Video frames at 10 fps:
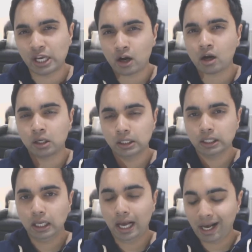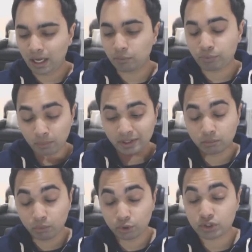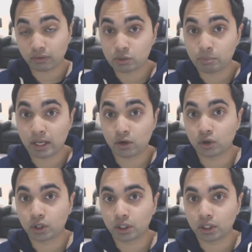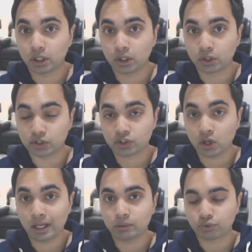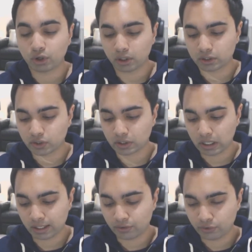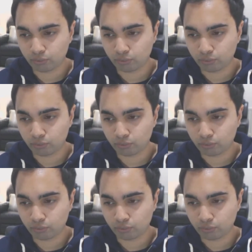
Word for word: they are probably the most I've spent on a on a styling product. I